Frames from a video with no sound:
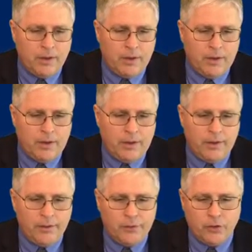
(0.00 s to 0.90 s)

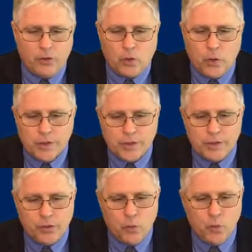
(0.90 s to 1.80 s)
And so the question
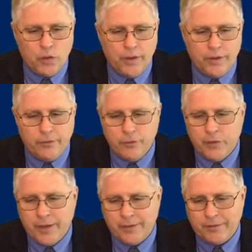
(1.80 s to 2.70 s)
is, will they do
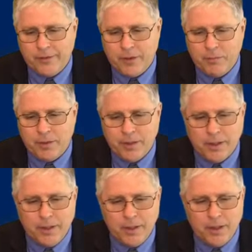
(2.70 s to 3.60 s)
that same thing
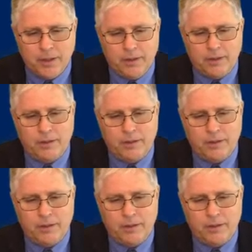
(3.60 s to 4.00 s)
again?